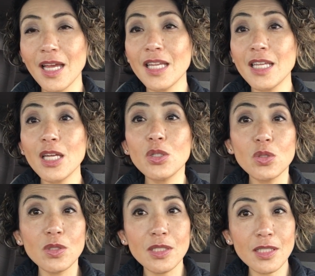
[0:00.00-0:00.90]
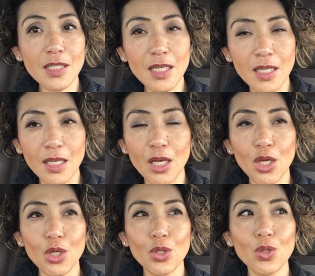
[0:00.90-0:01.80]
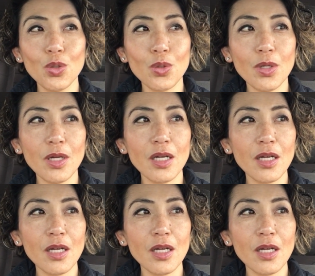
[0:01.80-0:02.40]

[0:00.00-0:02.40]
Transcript: and they could see your